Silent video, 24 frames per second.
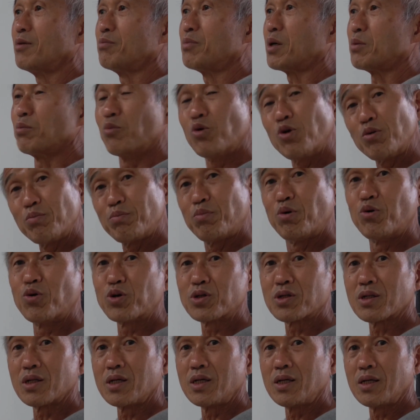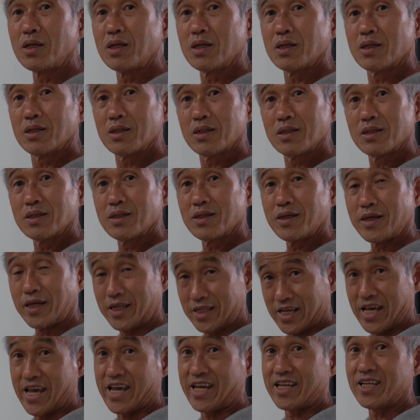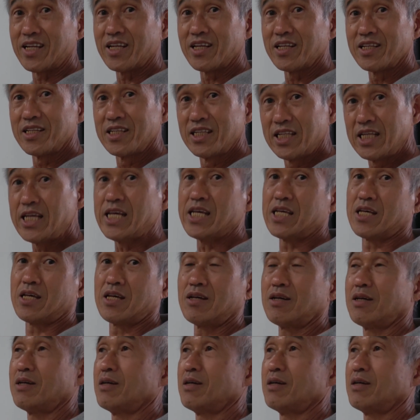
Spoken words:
but more importantly, it can leak.